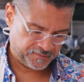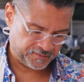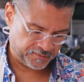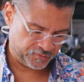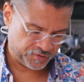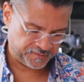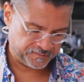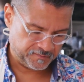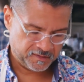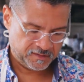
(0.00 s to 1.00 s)
So
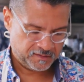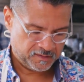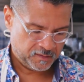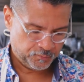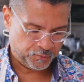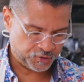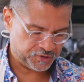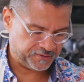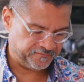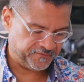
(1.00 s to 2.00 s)
just
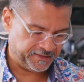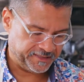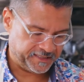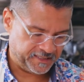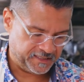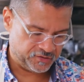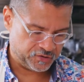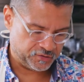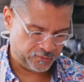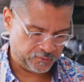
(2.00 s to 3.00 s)
push the filling
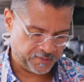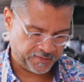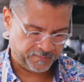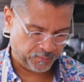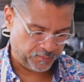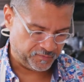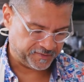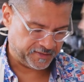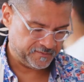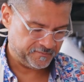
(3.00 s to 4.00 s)
into the
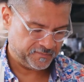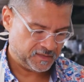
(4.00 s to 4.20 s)
pupusa,